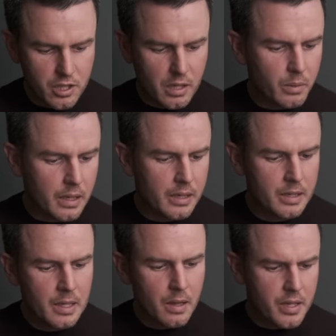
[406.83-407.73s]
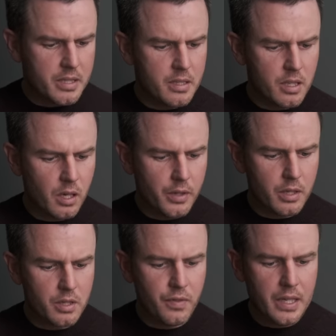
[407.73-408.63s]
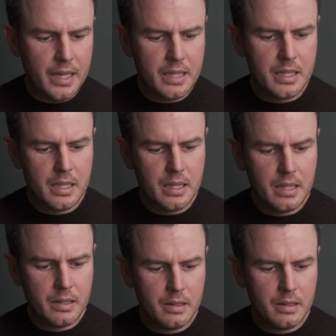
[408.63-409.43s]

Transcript: So uh, this is a Godox V80